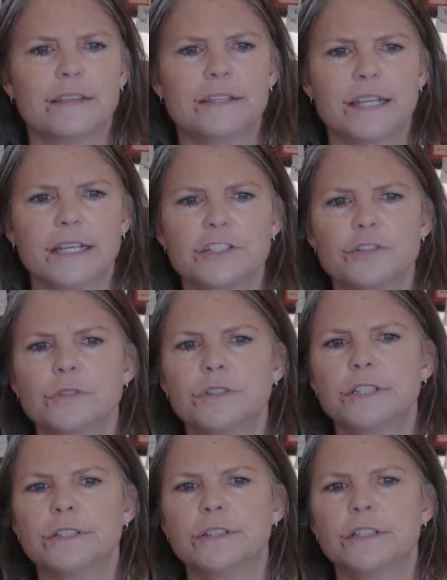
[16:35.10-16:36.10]
The
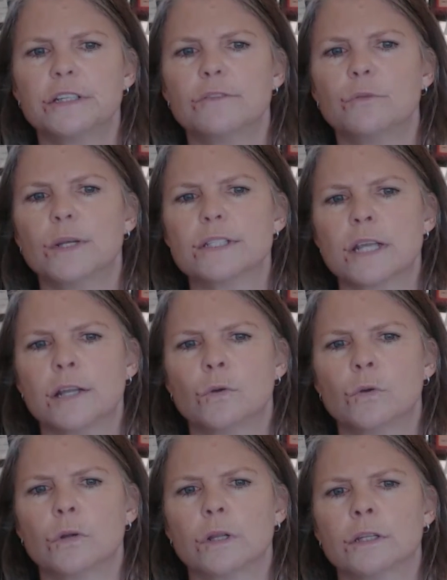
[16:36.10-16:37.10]
textual theory of Westcott
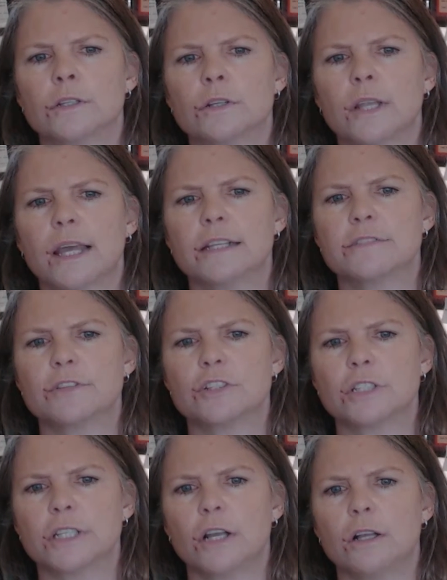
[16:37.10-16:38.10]
and Hort underlies
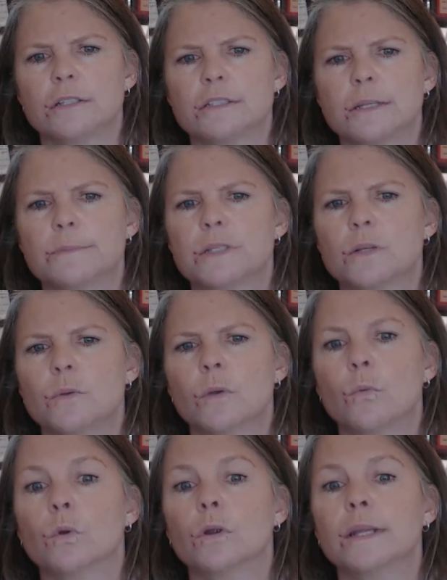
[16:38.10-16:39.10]
virtually all
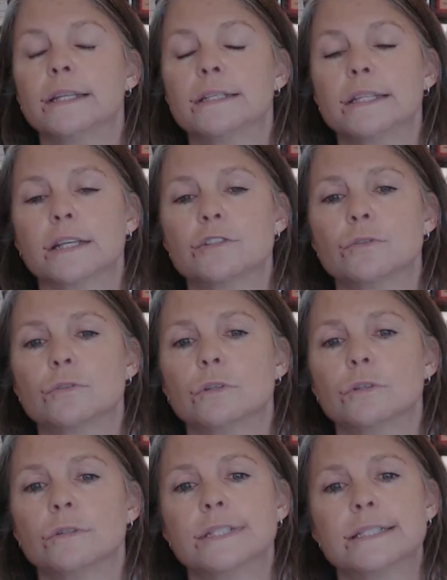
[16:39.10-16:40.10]
subsequent work in
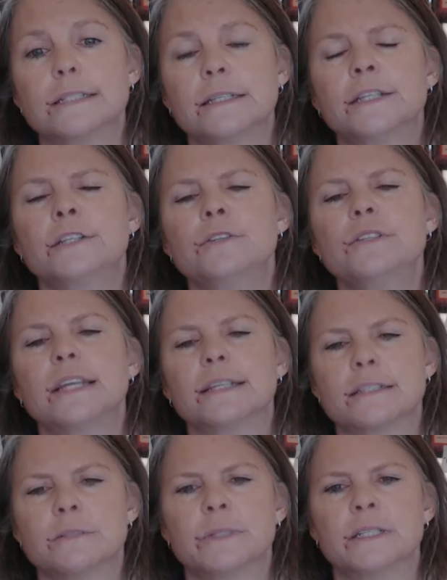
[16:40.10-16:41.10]
textual critis- in New
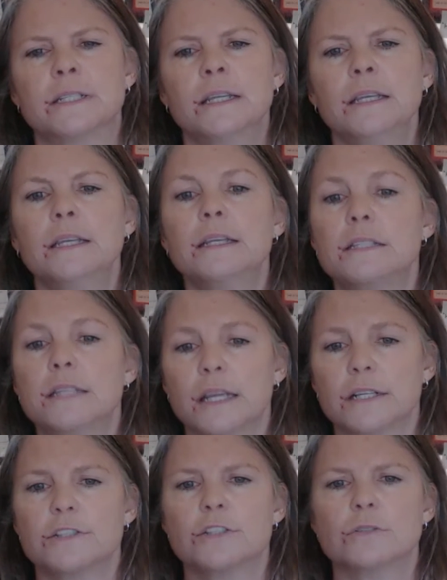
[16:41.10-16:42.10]
Testament
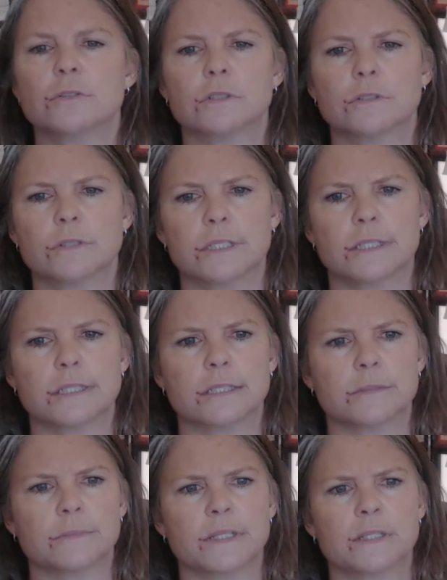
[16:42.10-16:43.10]
textual
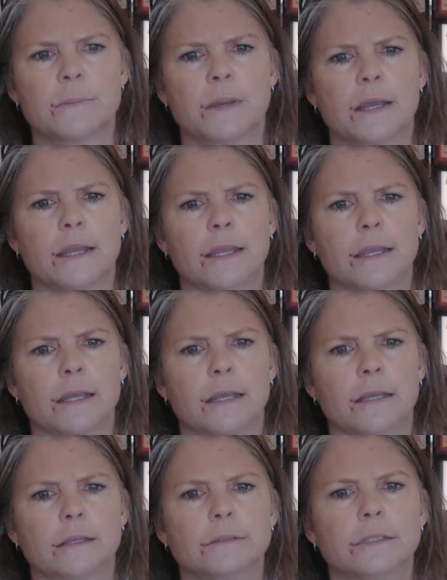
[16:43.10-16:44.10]
criticism. That's by
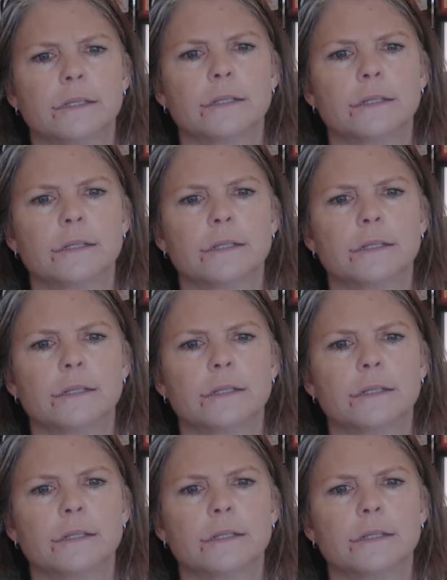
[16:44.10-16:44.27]
uh,